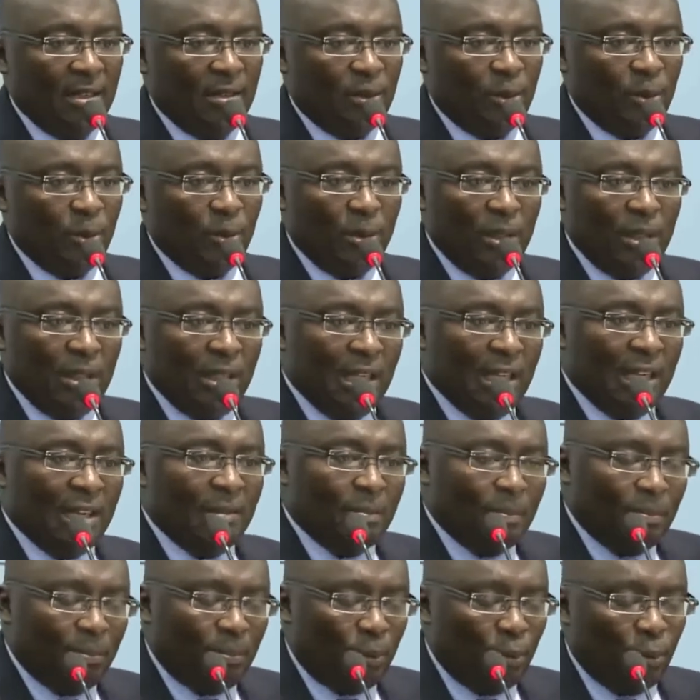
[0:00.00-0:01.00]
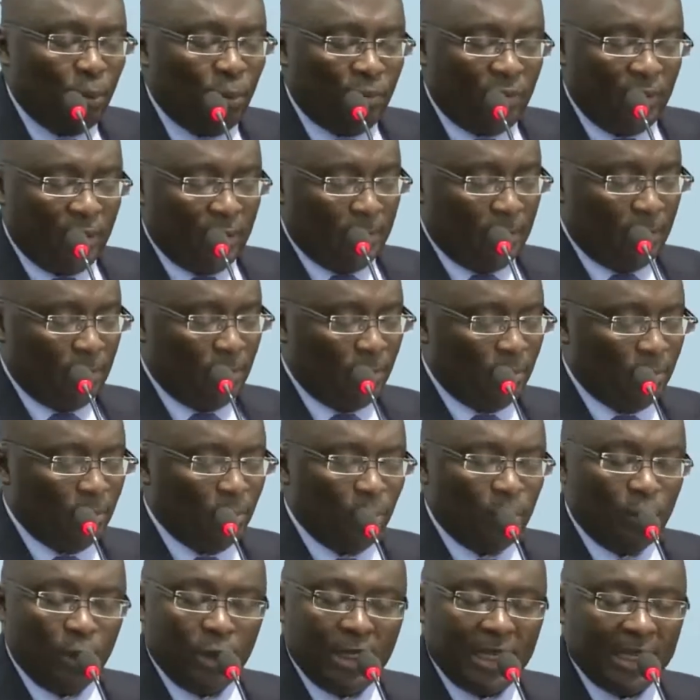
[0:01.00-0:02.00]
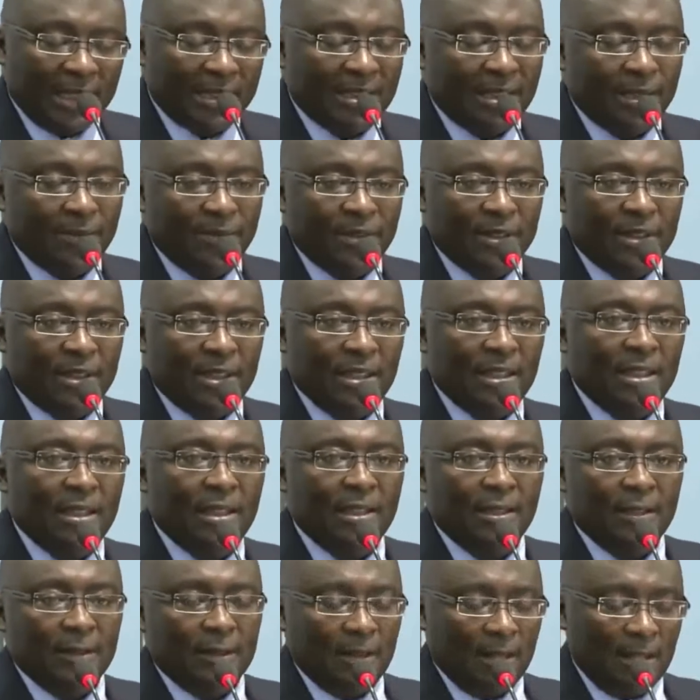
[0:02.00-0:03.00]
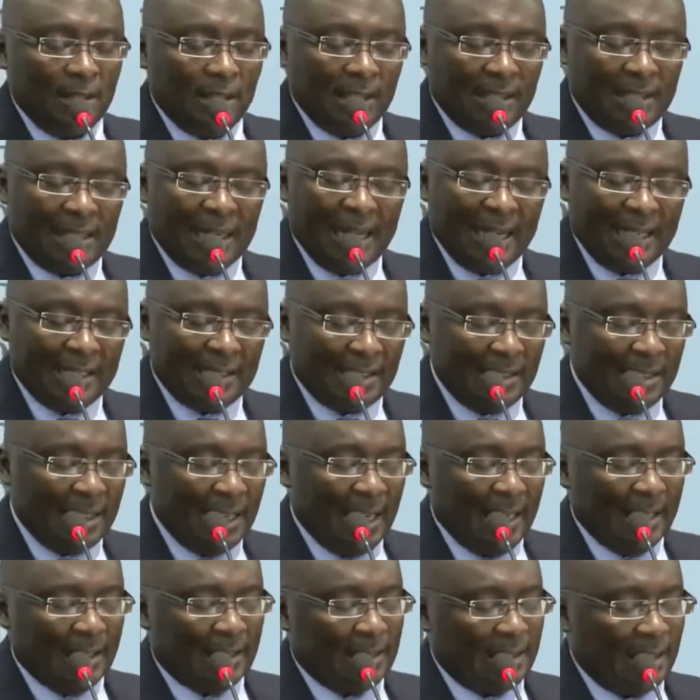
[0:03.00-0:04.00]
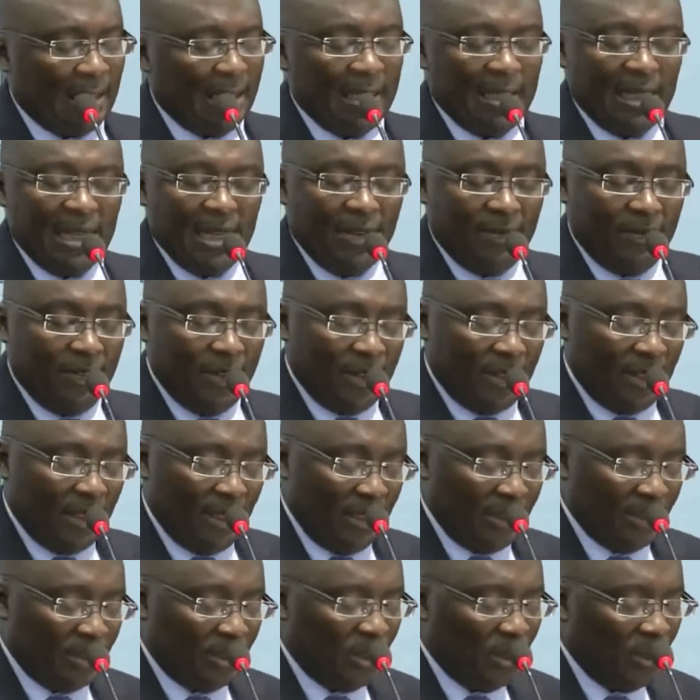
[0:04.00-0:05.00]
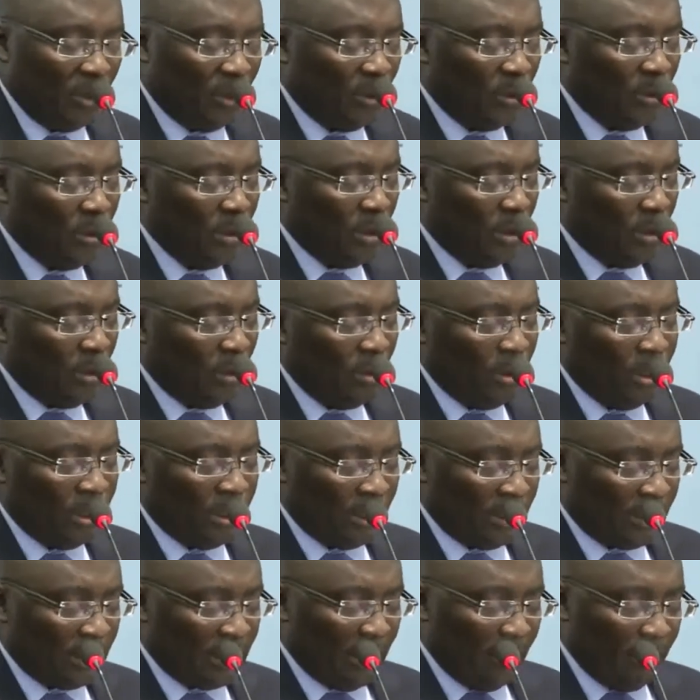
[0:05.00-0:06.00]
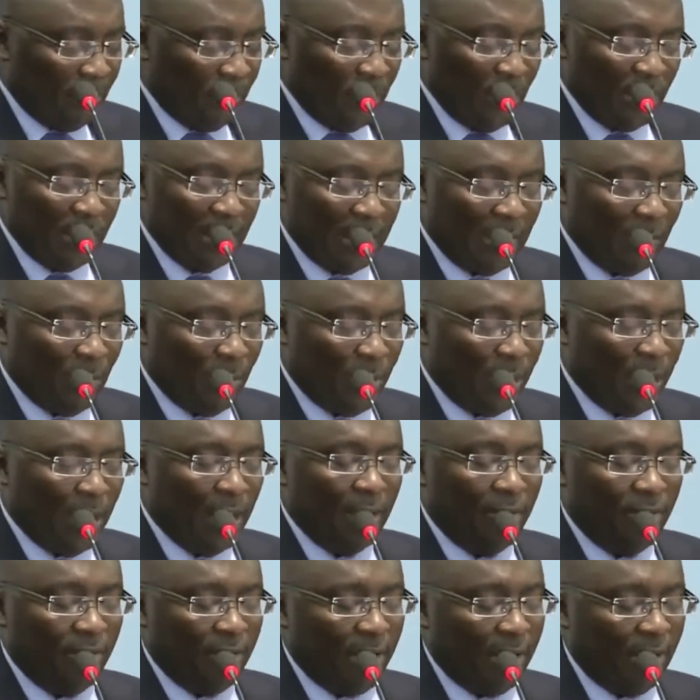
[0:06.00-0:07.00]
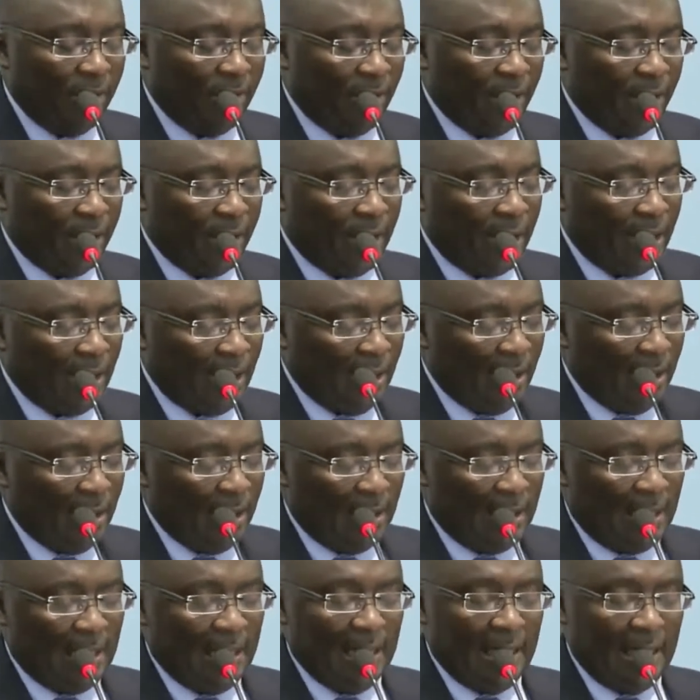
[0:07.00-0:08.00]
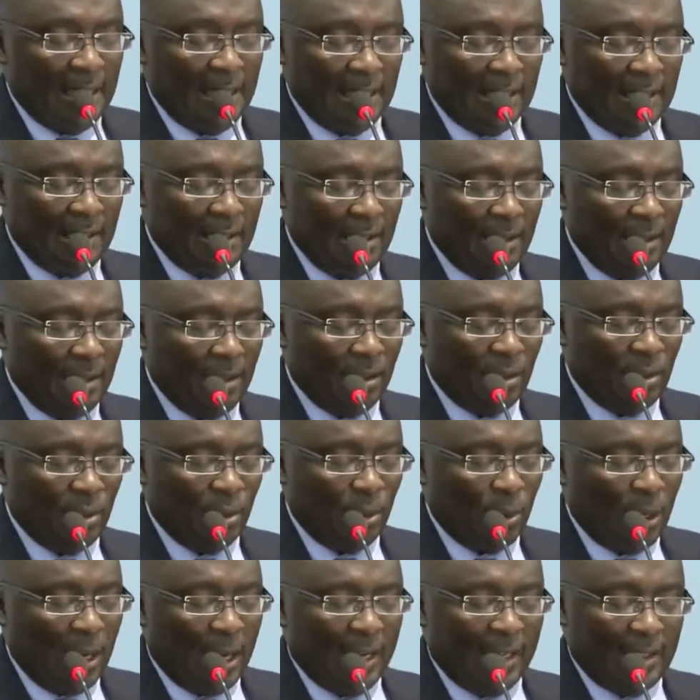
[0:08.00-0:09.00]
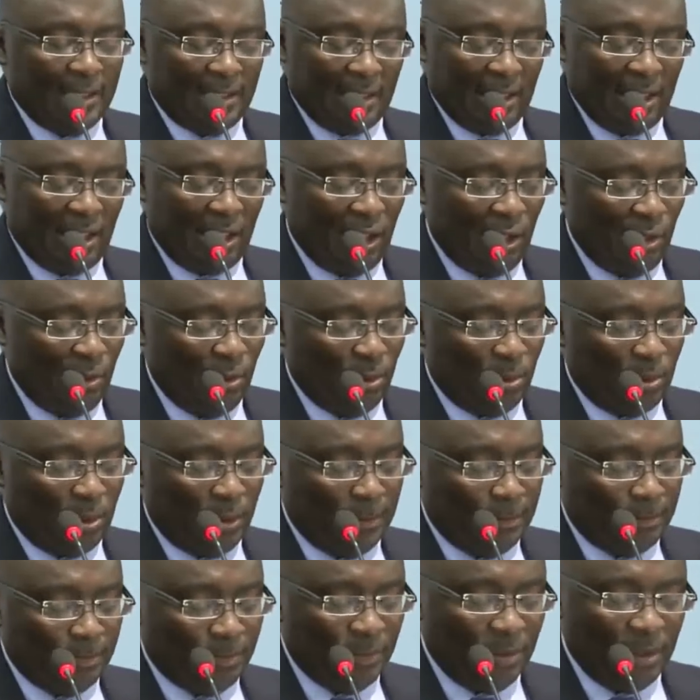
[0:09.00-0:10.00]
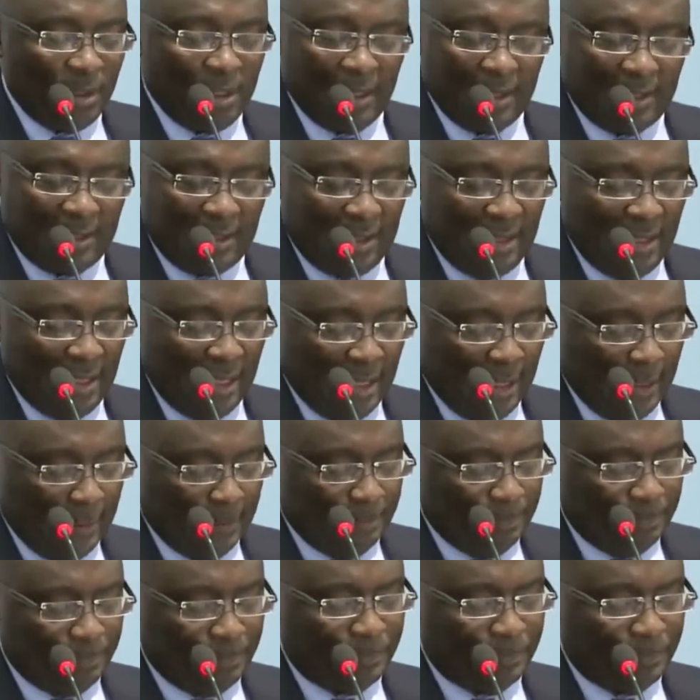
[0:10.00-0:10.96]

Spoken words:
to improving productivity, the tax net, and everything. So it is something that we are very, very keen to execute this year.